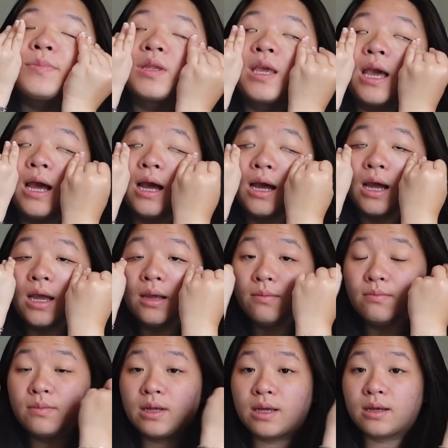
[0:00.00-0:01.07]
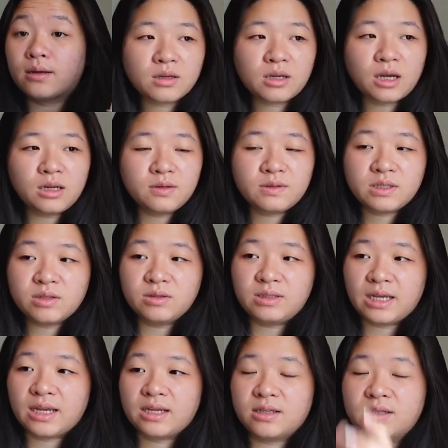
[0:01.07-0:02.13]
yeah, I'm like kind of still
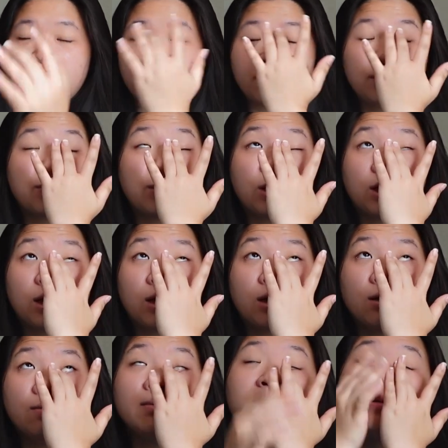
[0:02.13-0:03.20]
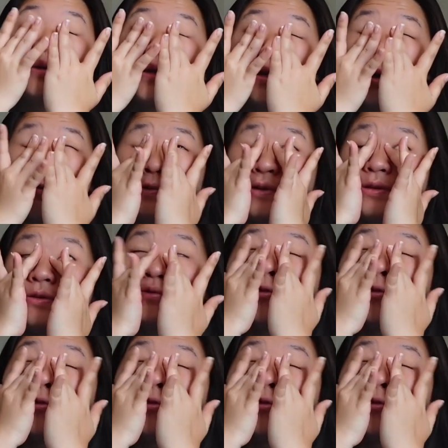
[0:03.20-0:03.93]
dazed from waking up. I've been